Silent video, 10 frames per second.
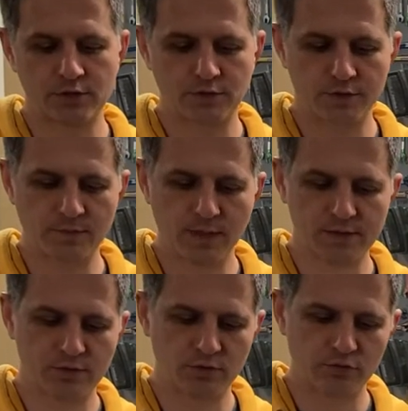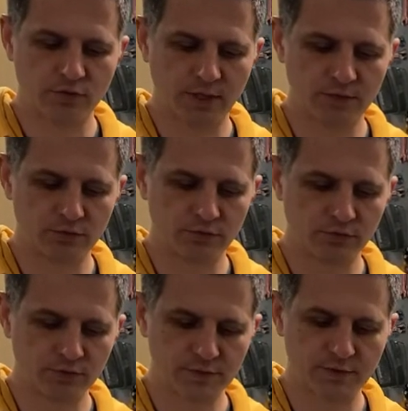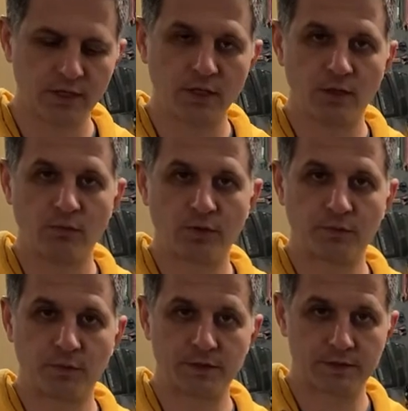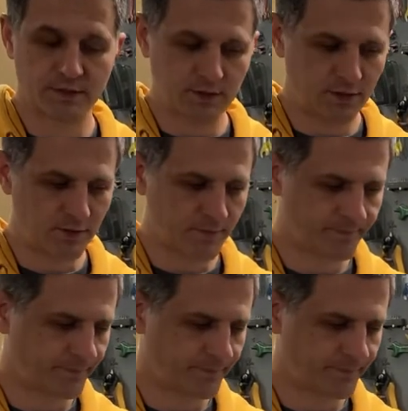So it's best to try to use what was here.